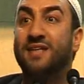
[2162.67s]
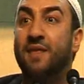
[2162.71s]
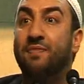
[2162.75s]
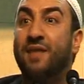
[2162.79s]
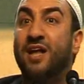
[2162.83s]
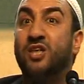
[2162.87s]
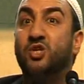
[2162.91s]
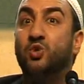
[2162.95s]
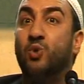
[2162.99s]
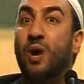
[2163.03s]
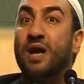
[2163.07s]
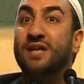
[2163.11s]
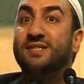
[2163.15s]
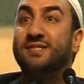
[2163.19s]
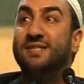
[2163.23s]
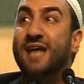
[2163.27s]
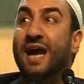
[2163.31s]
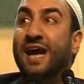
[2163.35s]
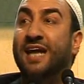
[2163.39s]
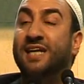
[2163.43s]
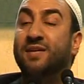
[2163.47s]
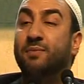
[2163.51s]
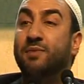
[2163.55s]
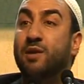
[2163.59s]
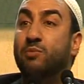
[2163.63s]
And that's why
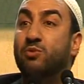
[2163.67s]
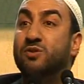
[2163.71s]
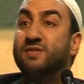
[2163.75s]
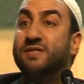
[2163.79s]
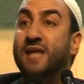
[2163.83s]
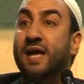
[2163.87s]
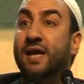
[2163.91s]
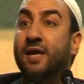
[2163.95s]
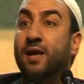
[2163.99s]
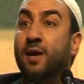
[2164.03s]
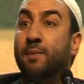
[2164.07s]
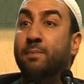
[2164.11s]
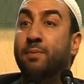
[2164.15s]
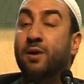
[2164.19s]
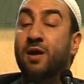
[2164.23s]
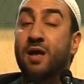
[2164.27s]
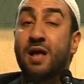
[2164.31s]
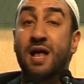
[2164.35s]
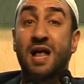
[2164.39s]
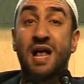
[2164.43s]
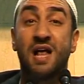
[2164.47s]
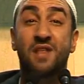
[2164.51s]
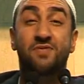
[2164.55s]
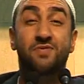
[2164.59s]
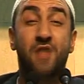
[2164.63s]
Sayyed ibn
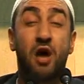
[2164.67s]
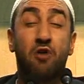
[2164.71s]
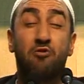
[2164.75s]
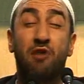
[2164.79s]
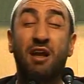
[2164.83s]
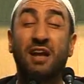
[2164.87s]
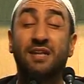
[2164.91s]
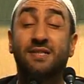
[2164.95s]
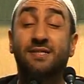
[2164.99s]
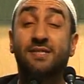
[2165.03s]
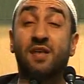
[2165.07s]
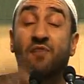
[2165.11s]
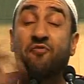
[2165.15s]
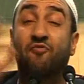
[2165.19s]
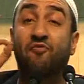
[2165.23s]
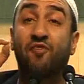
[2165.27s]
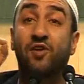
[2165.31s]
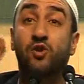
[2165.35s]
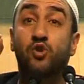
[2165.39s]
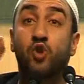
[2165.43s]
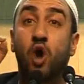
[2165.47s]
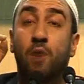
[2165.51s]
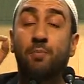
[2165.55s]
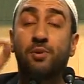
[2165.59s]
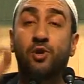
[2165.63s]
Musayyib narrates a
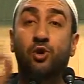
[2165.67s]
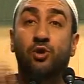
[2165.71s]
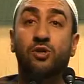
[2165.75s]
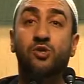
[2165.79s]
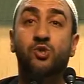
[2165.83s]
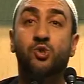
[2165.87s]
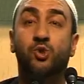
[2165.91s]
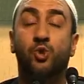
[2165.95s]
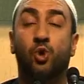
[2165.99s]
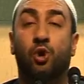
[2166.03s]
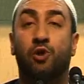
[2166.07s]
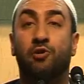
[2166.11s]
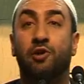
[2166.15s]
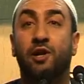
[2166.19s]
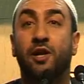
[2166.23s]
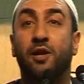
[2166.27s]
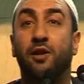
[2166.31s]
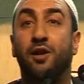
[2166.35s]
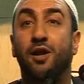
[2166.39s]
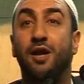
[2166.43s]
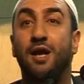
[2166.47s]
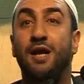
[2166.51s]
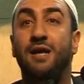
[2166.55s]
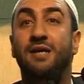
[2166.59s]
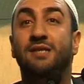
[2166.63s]
phenomenal story.
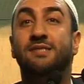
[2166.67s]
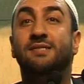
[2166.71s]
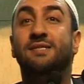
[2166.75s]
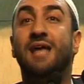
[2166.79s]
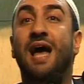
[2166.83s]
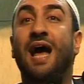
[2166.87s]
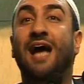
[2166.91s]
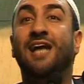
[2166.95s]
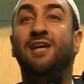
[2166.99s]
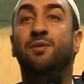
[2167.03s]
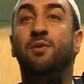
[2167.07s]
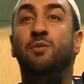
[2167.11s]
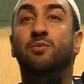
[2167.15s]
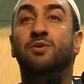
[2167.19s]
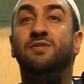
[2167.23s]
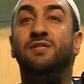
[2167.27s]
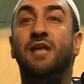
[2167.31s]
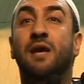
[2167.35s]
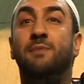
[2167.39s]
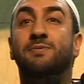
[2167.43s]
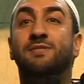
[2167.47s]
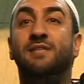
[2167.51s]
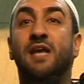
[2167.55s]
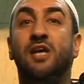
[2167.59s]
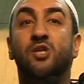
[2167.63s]
Sayyed ibn
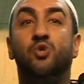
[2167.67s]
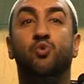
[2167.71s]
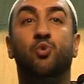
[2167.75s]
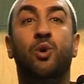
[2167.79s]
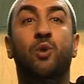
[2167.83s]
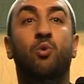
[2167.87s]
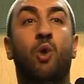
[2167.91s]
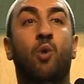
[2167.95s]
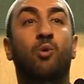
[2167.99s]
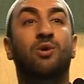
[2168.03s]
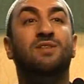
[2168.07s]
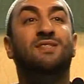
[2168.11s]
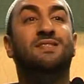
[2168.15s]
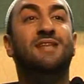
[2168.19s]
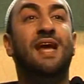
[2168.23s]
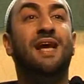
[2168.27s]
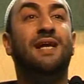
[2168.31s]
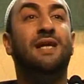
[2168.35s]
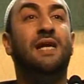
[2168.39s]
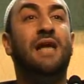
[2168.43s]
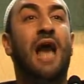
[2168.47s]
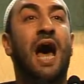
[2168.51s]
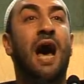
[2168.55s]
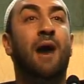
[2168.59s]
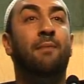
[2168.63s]
Musayyib says, we were with
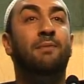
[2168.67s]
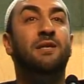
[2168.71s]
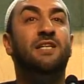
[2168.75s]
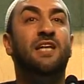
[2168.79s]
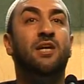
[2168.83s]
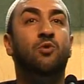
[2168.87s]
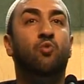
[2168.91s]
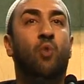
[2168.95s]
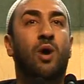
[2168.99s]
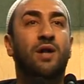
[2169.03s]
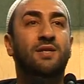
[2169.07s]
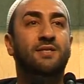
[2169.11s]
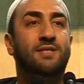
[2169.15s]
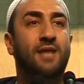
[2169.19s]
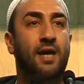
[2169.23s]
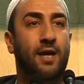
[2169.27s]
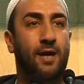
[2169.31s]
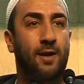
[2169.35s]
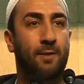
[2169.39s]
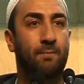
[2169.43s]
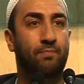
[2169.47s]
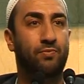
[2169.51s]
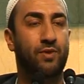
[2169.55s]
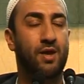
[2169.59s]
Zainul Abideen one day.